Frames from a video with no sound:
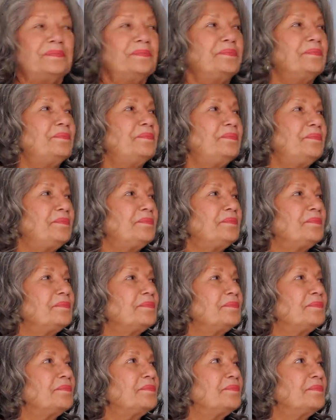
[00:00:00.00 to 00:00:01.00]

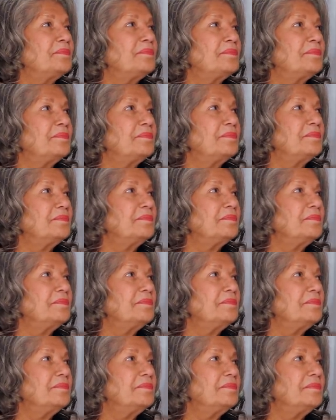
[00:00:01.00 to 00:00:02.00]

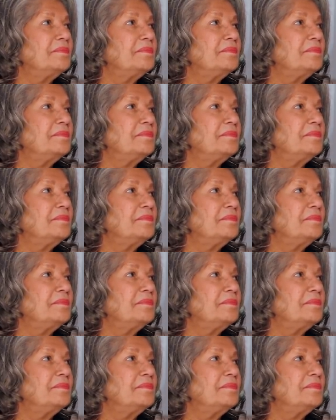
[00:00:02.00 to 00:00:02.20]
(not speaking)